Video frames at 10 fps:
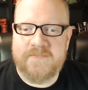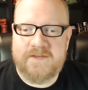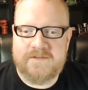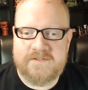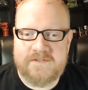
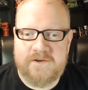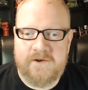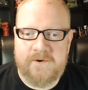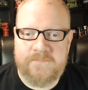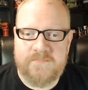
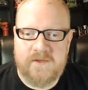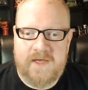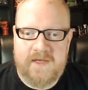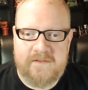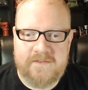So
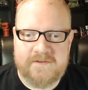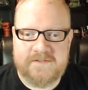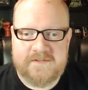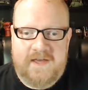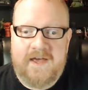how
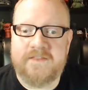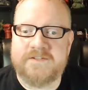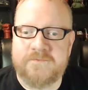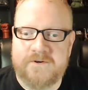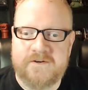this
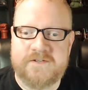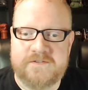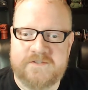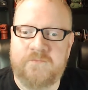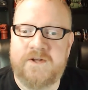works
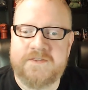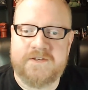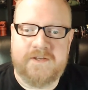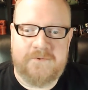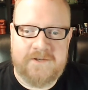is, and what the
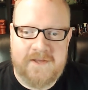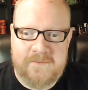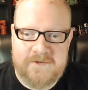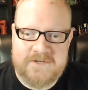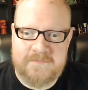double
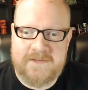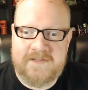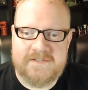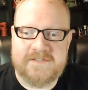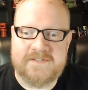damage
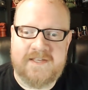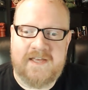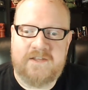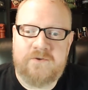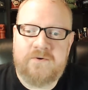means, is
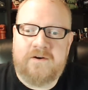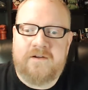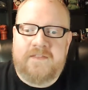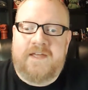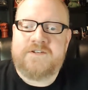that
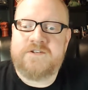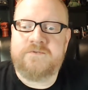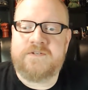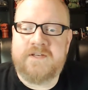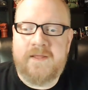you
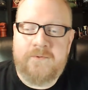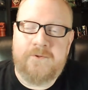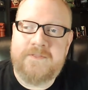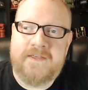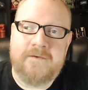
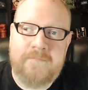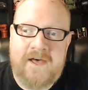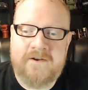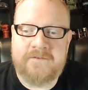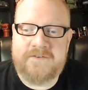double the
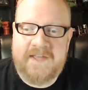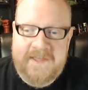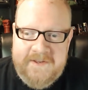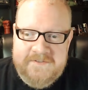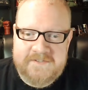amount of
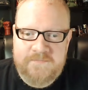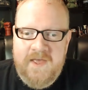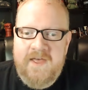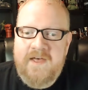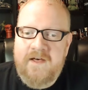dice
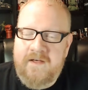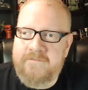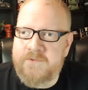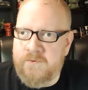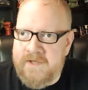
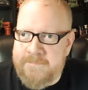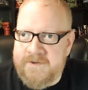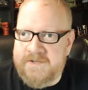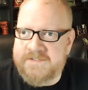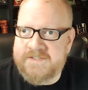of the
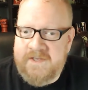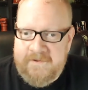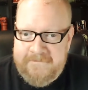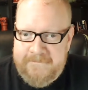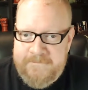weapon itself.